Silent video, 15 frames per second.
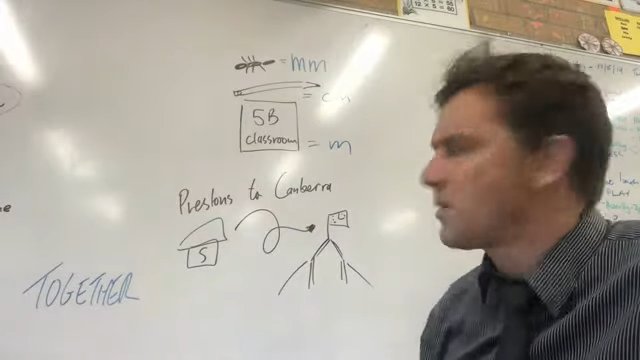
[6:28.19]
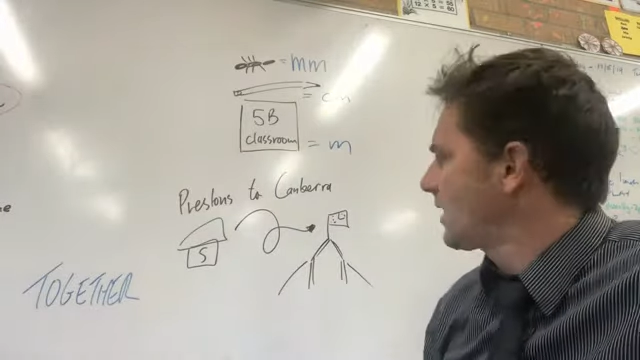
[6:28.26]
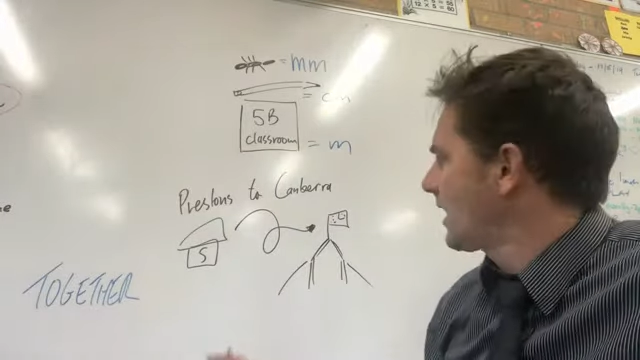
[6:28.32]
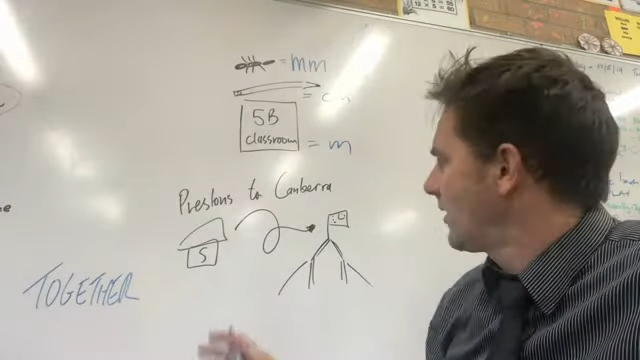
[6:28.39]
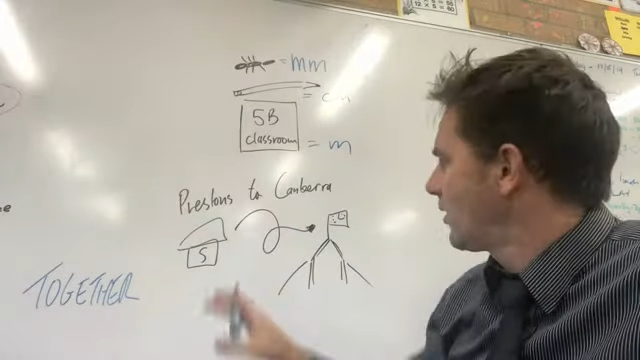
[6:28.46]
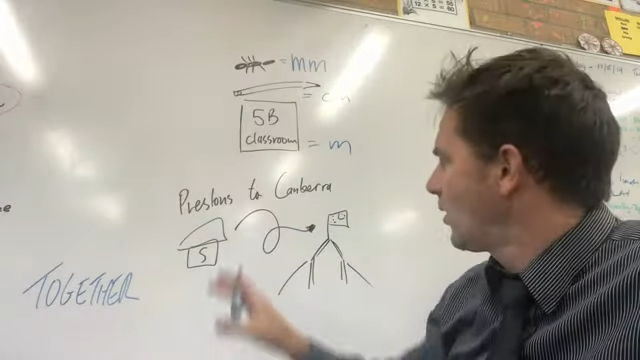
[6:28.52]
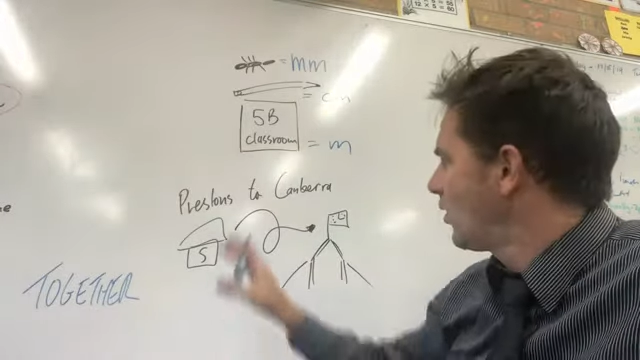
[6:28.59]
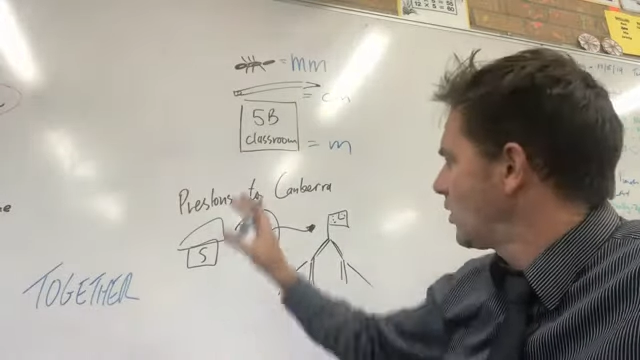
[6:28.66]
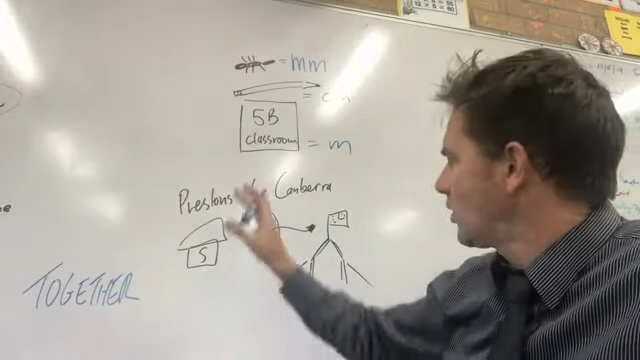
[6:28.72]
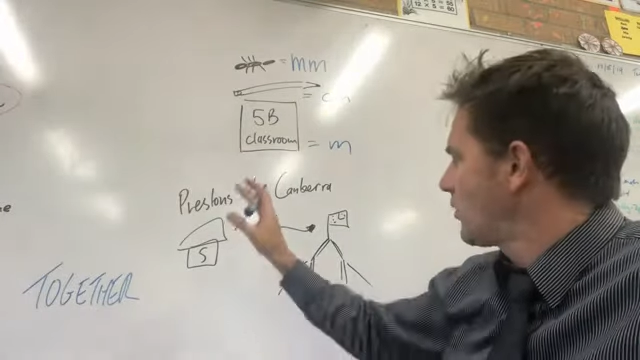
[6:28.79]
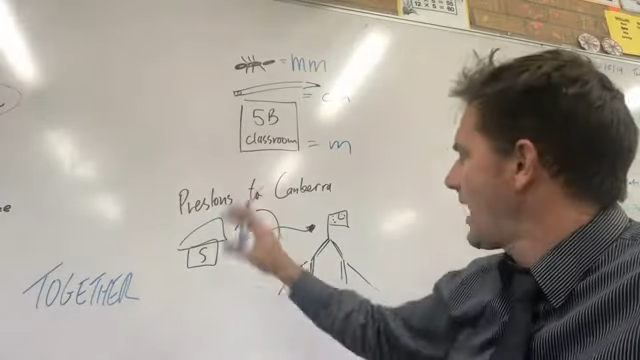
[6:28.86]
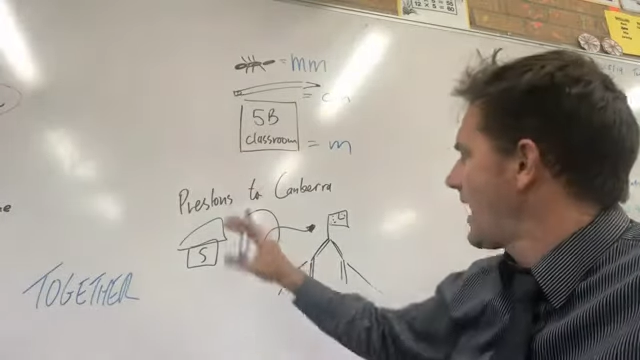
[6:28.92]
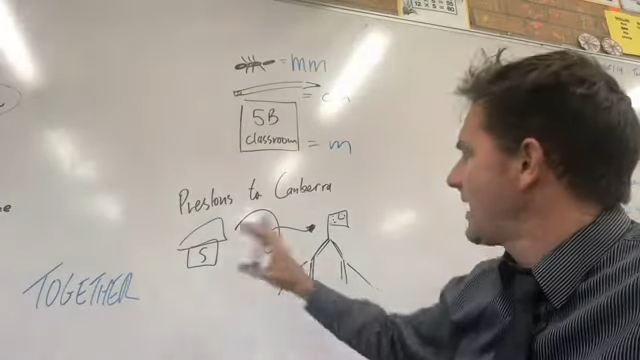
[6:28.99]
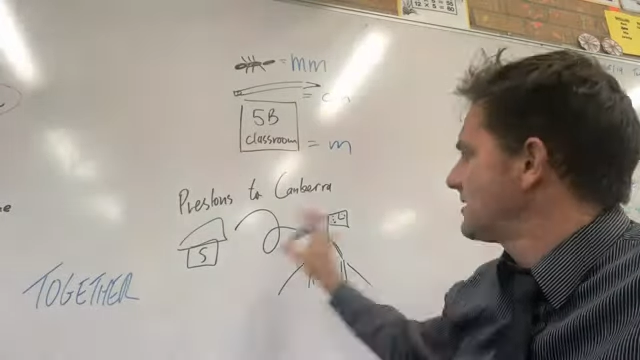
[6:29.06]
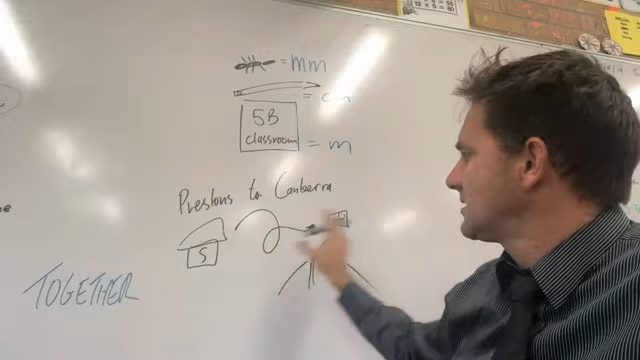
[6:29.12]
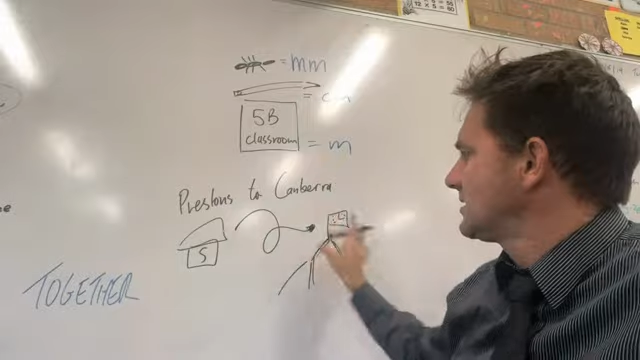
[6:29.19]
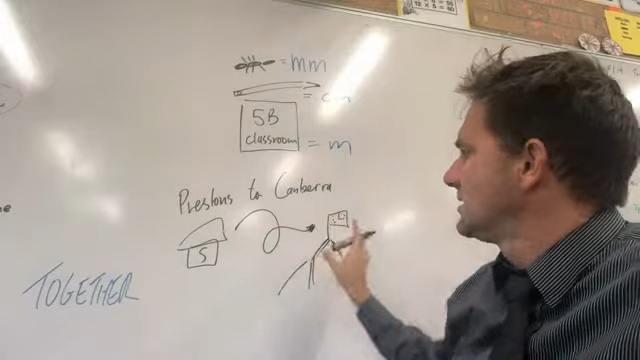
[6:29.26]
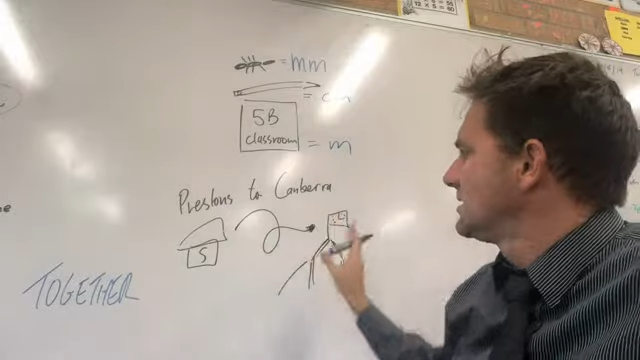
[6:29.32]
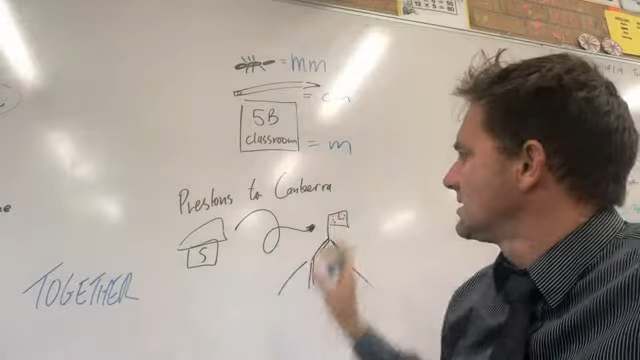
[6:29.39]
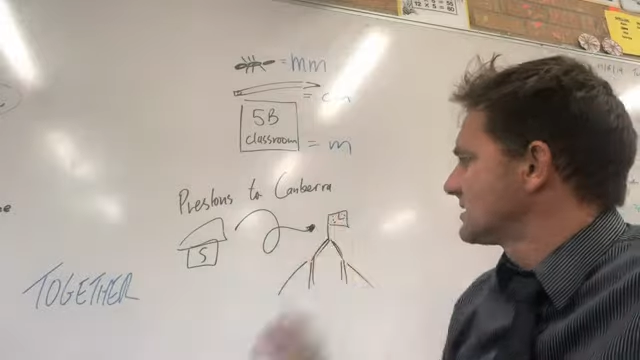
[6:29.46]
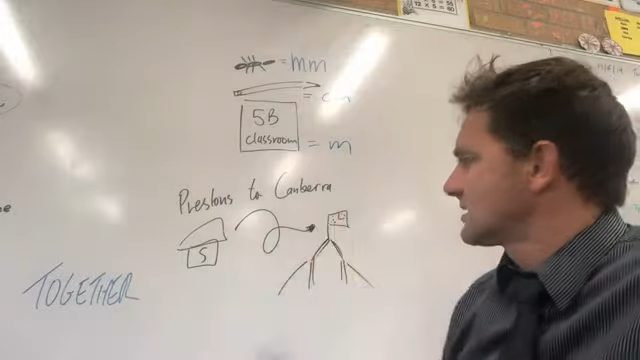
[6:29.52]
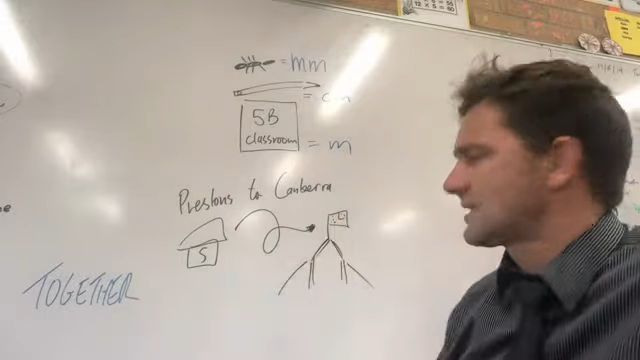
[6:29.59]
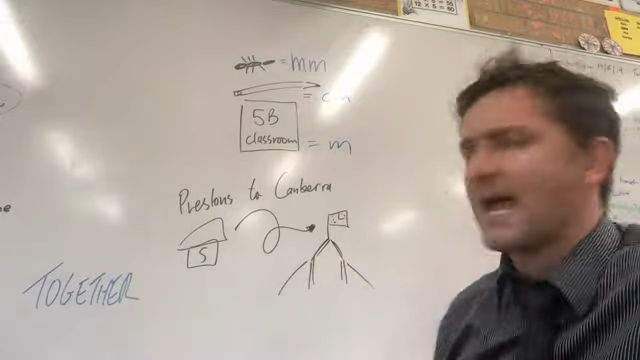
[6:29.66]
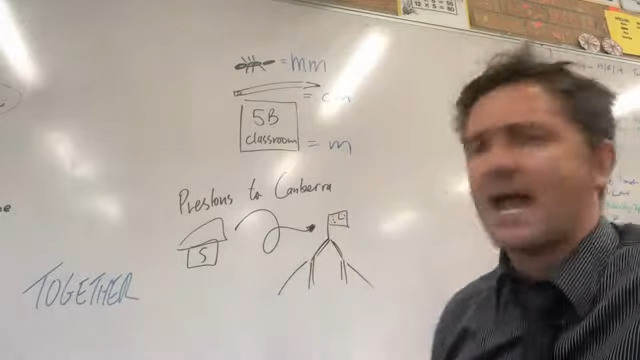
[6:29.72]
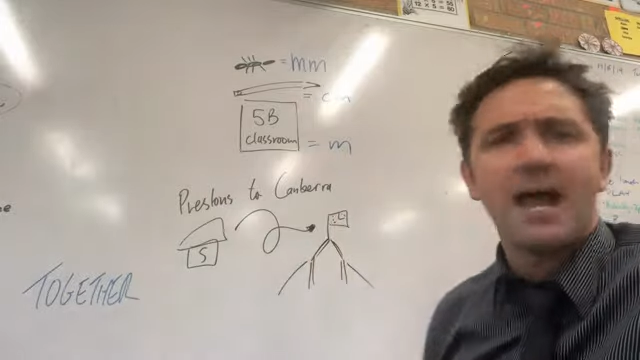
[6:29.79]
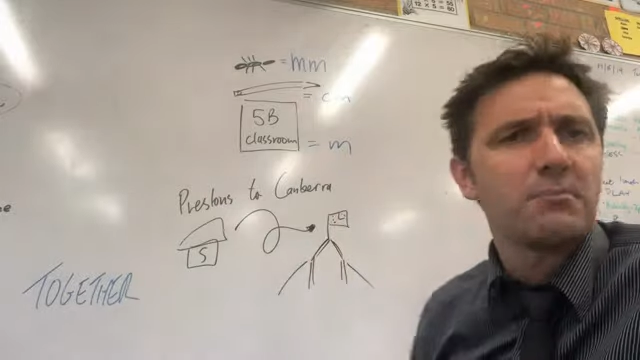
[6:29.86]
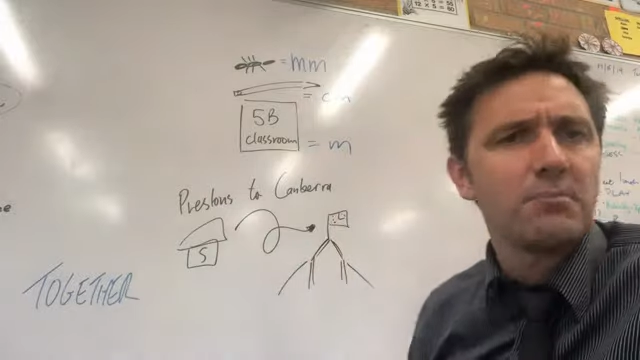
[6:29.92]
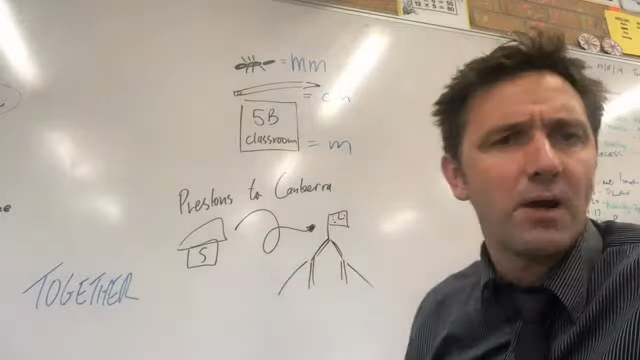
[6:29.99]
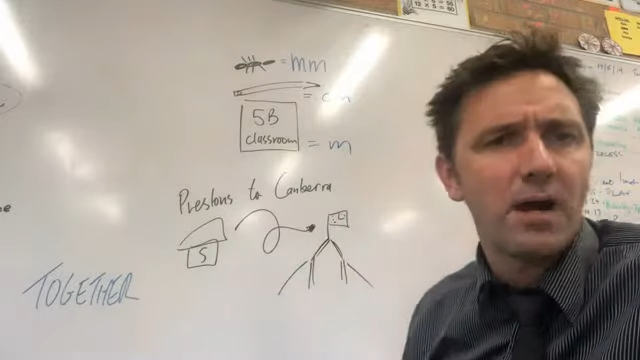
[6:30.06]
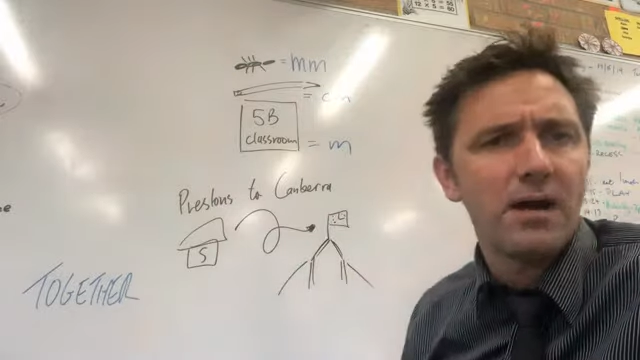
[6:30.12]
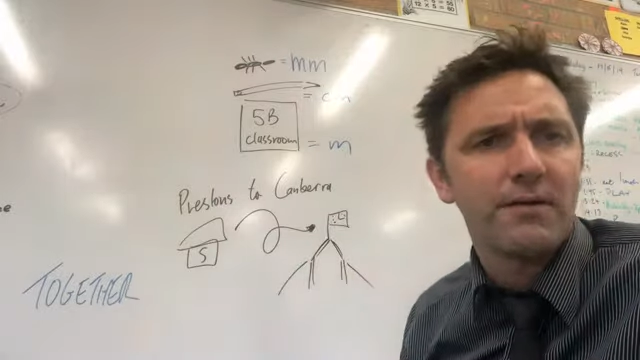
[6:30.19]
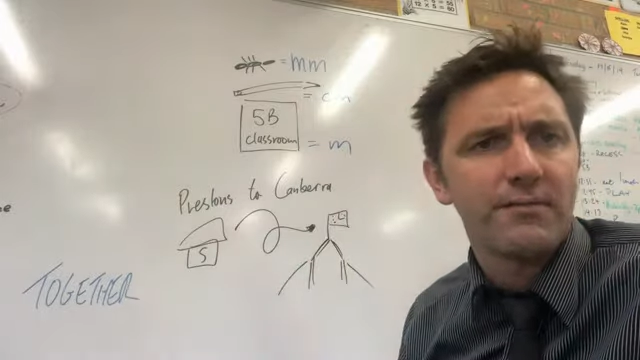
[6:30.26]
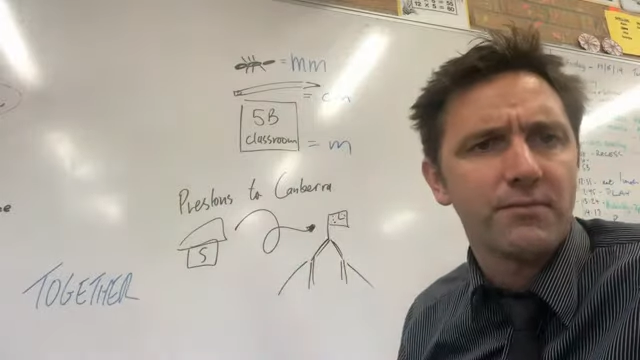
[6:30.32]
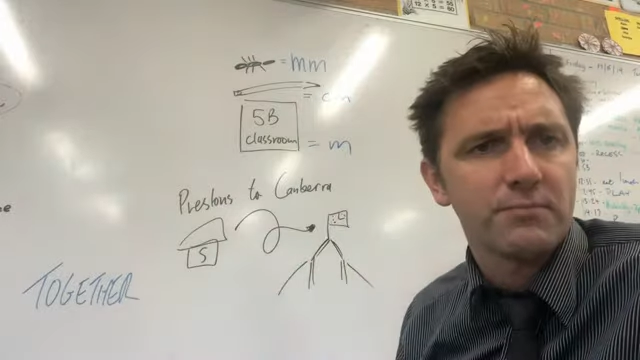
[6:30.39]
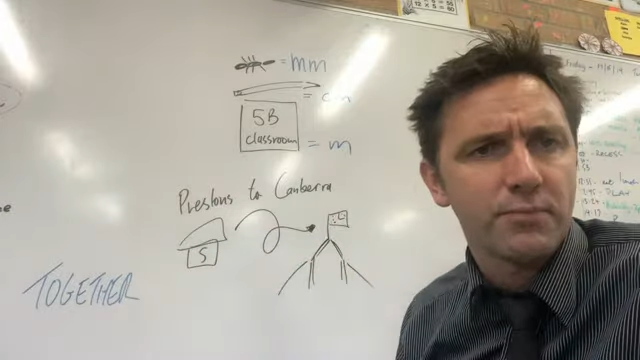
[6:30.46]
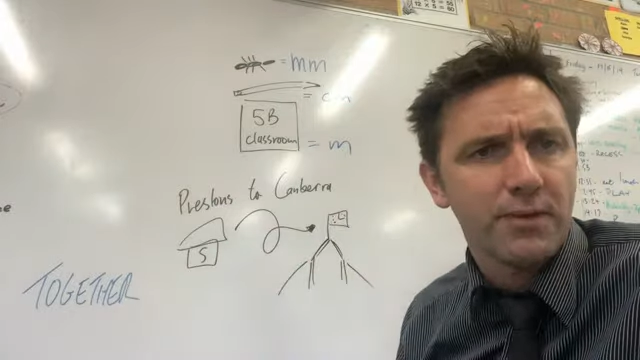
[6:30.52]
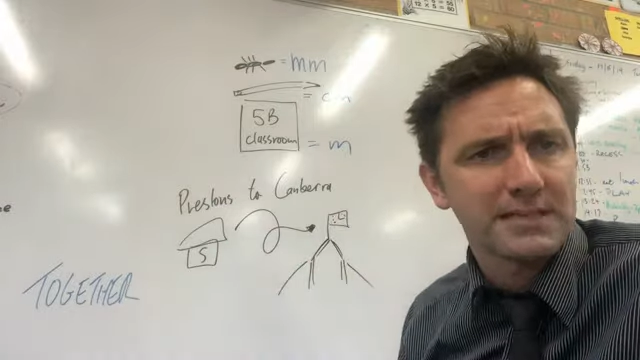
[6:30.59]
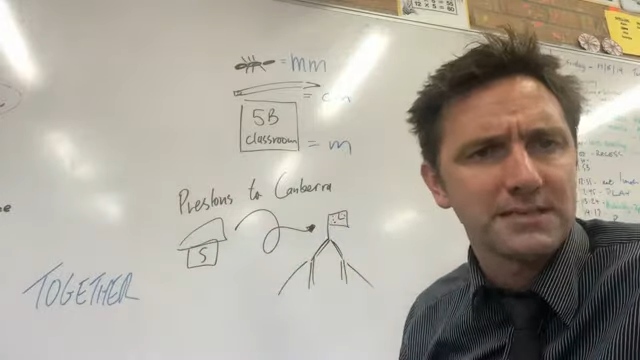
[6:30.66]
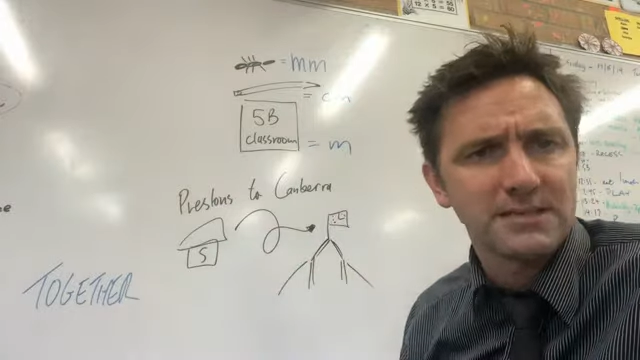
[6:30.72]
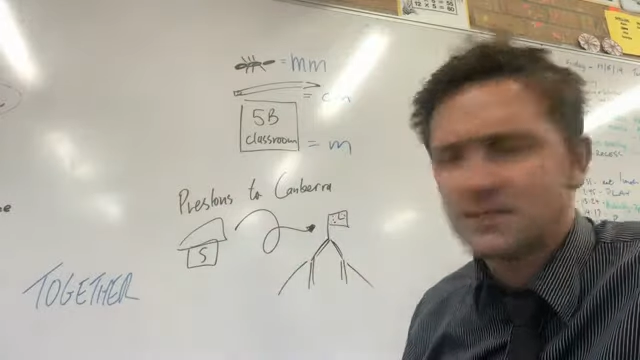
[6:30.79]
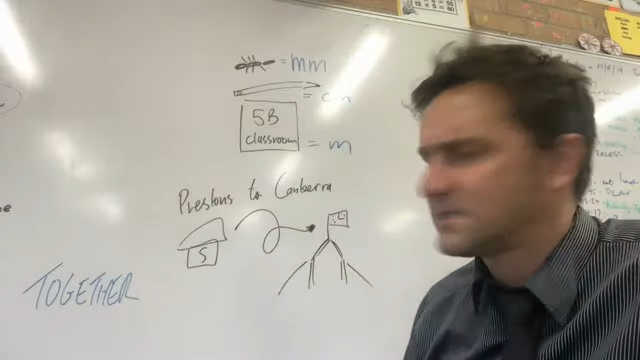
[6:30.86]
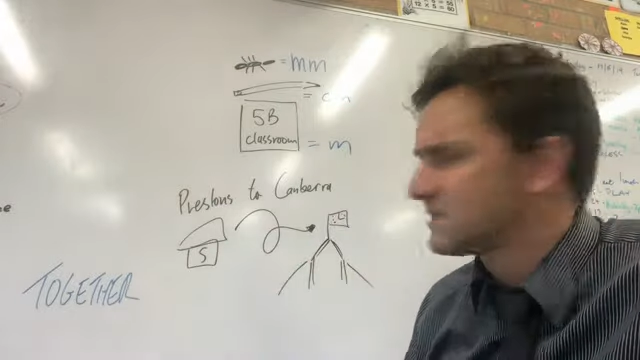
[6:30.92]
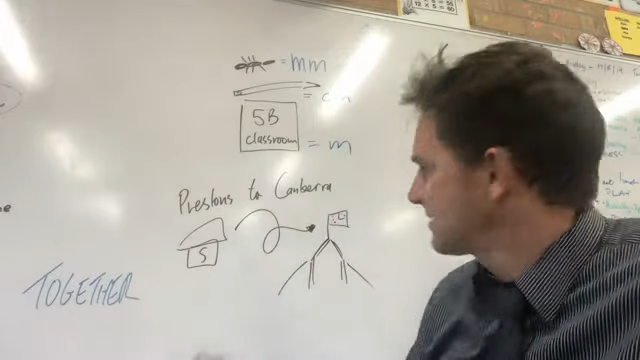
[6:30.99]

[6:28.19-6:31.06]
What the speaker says: We're going all the way to Canberra from Preston's.